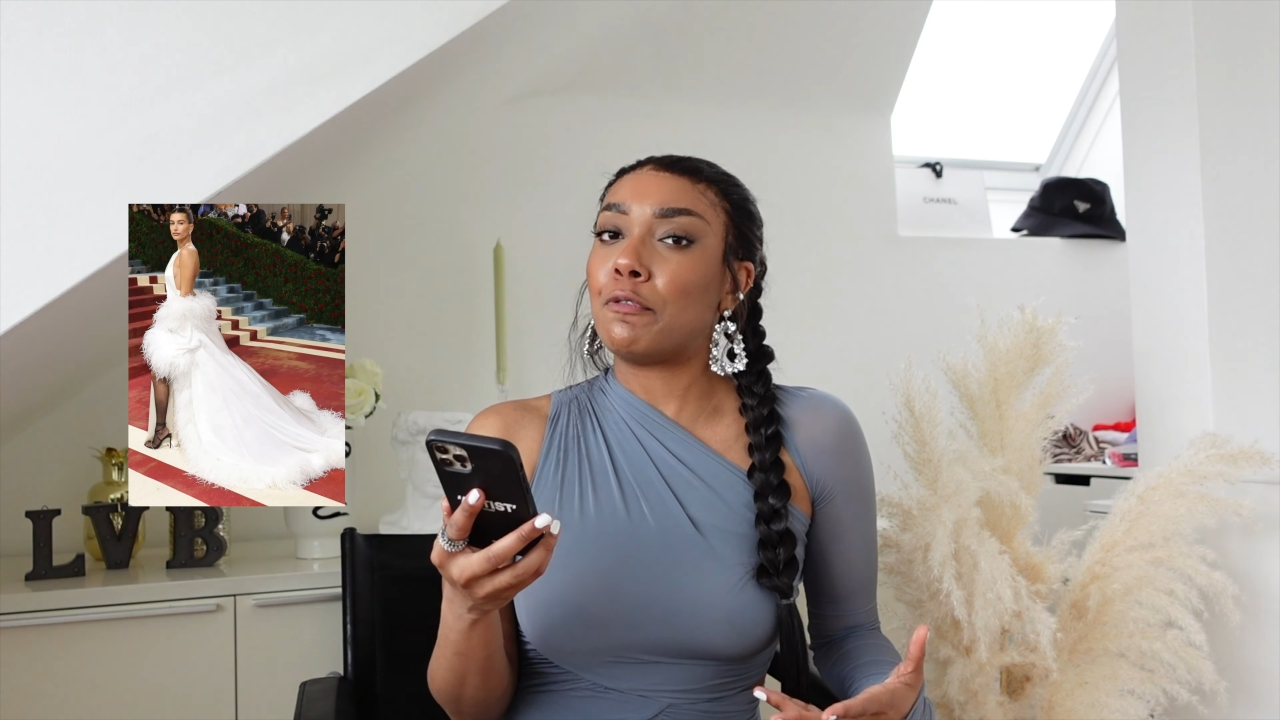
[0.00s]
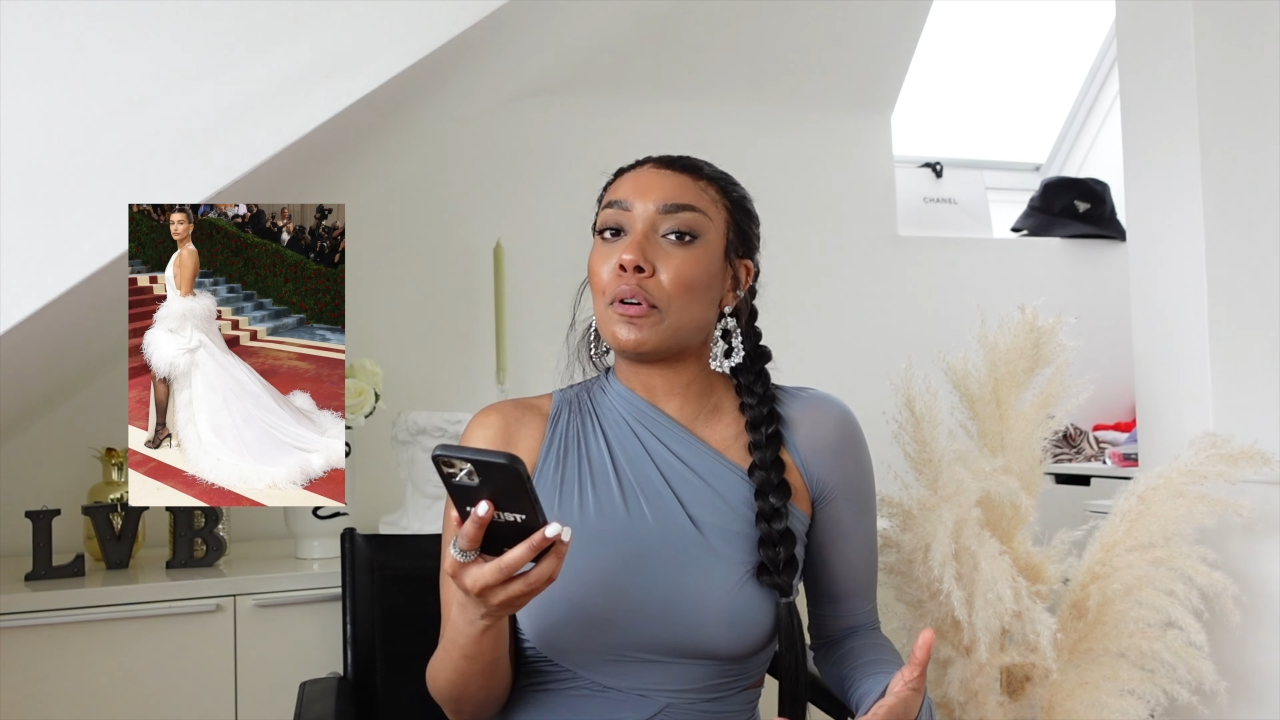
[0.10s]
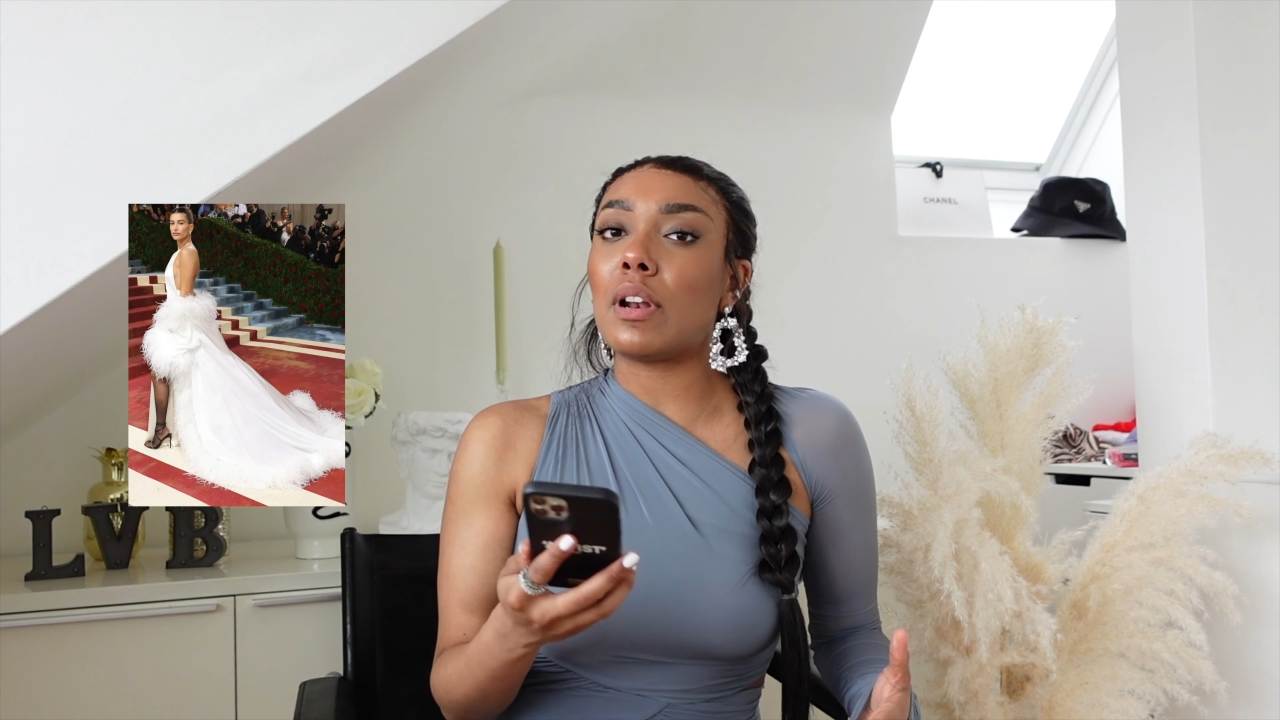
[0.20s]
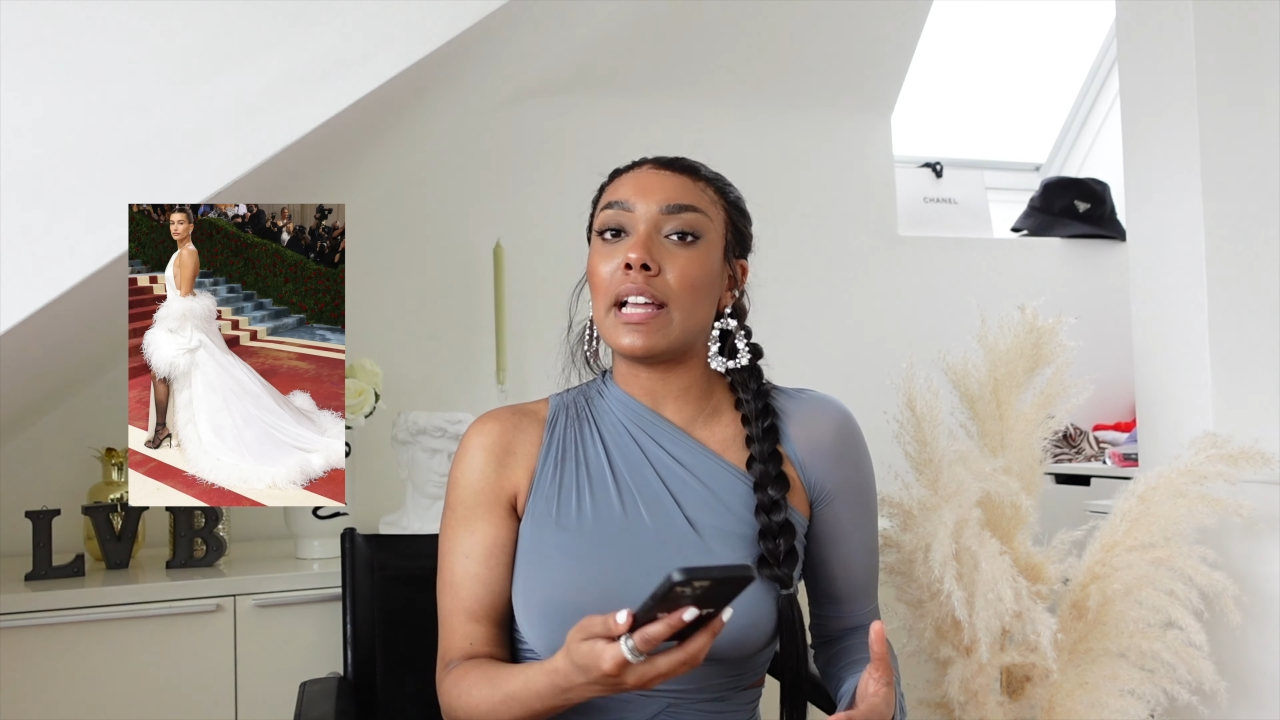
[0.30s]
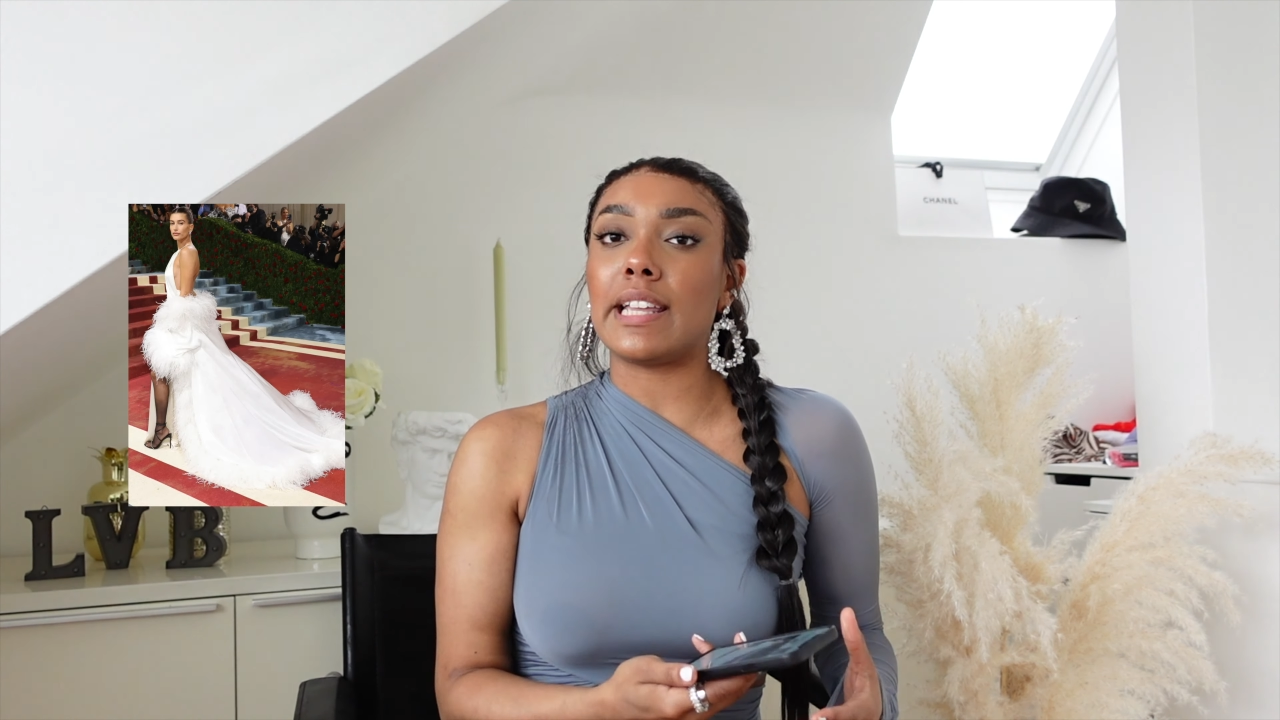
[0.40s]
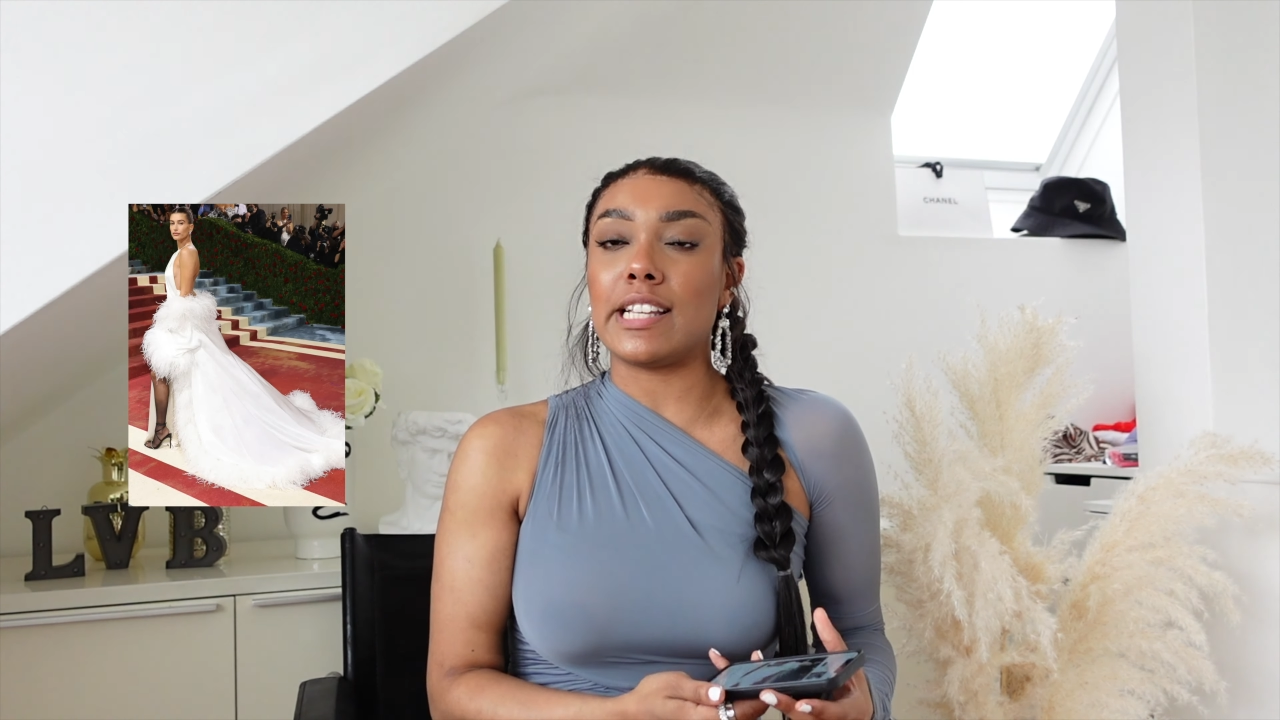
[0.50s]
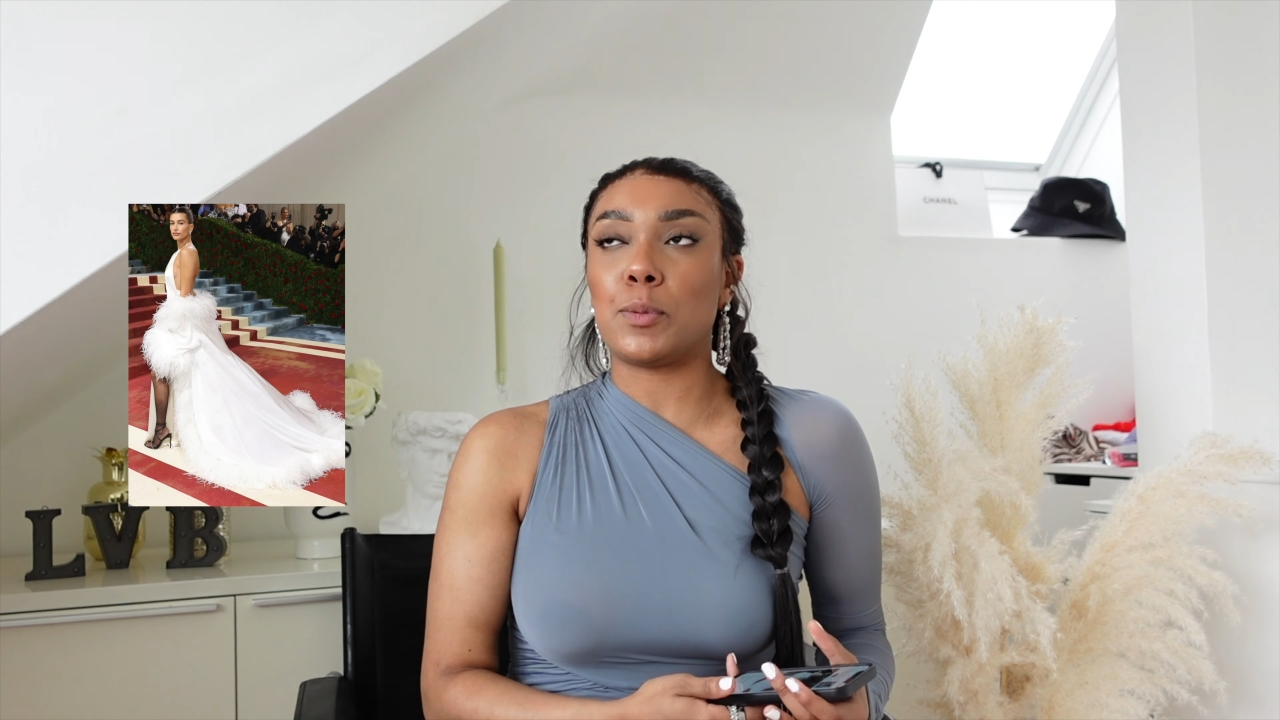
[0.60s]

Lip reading: feel like,